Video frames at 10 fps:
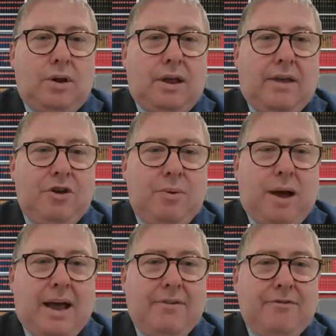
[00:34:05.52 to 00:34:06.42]
if you
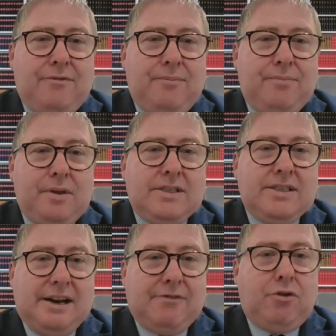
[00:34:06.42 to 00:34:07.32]
have
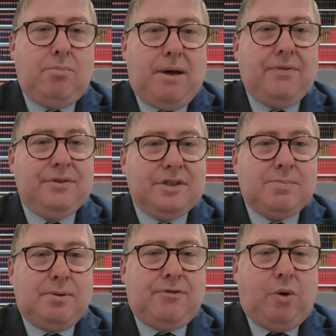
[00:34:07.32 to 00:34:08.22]
several
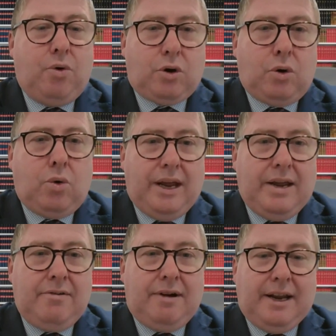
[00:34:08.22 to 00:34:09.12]
months before a court
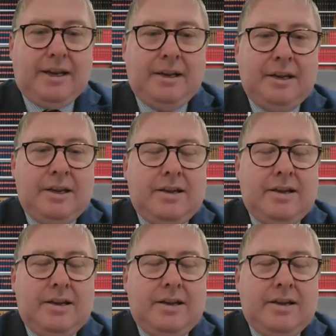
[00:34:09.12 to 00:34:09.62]
hearing,